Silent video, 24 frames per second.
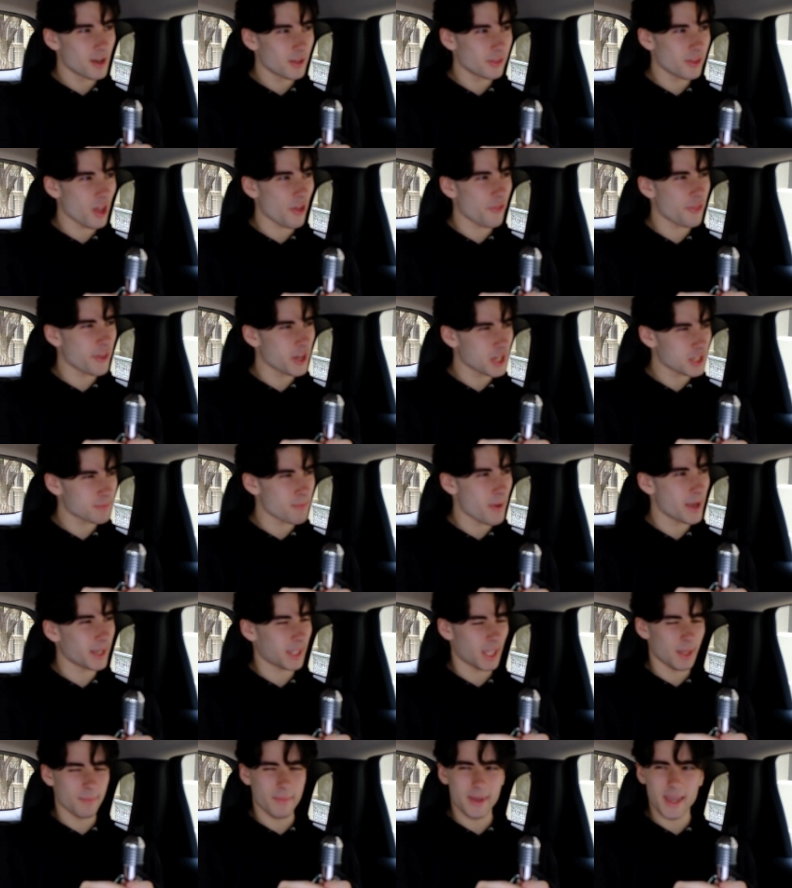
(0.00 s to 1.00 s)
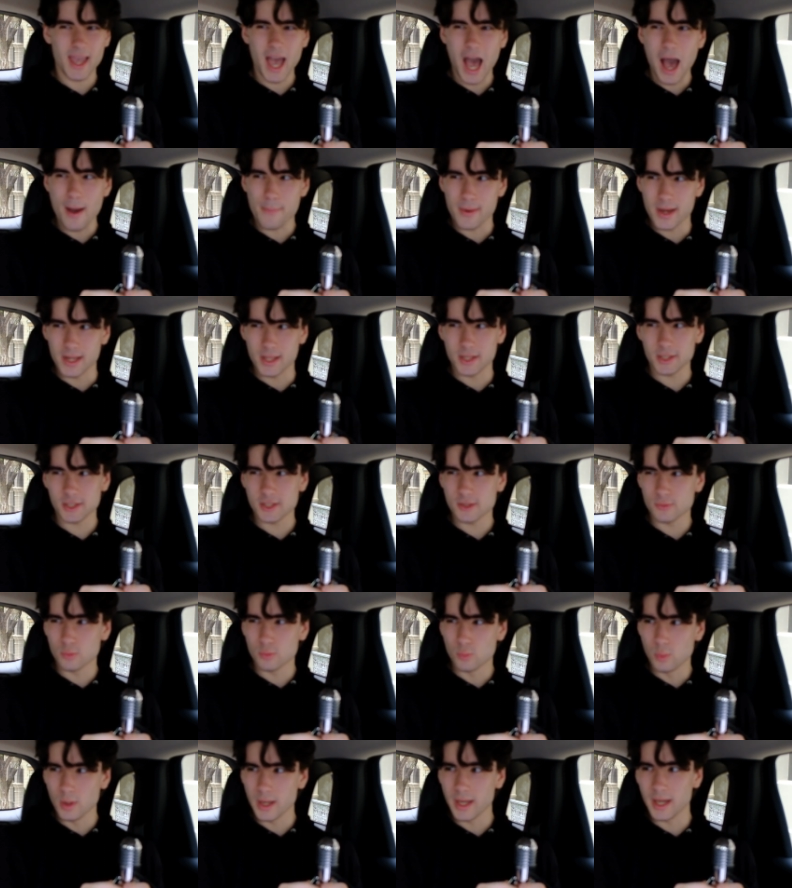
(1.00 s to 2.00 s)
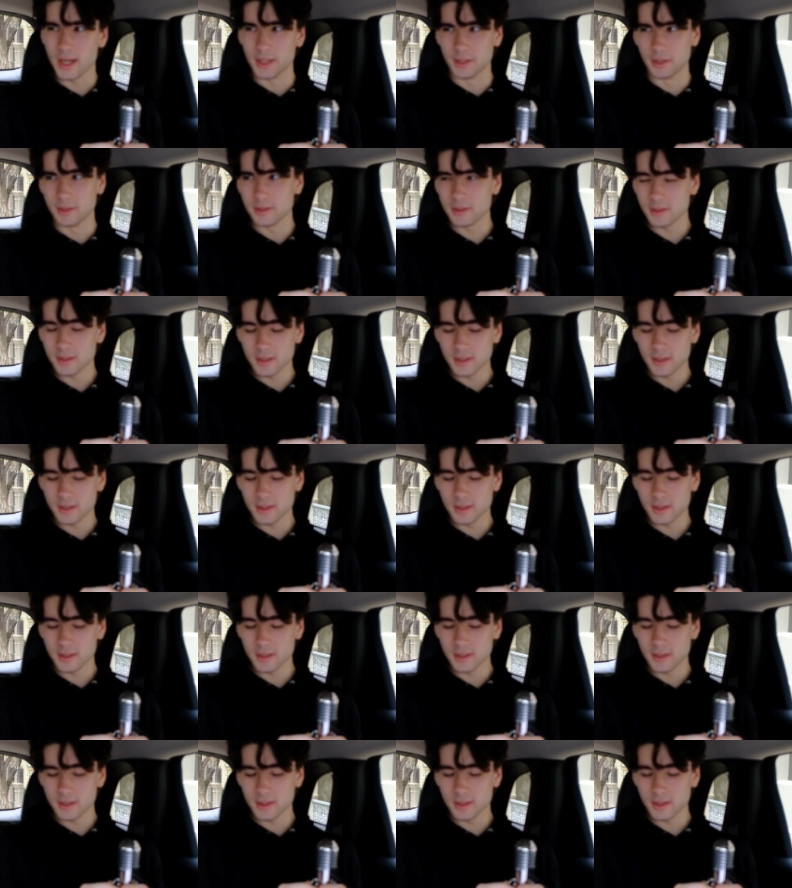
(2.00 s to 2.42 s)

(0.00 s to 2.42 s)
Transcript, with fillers: Nothing's making me happy. This is weird.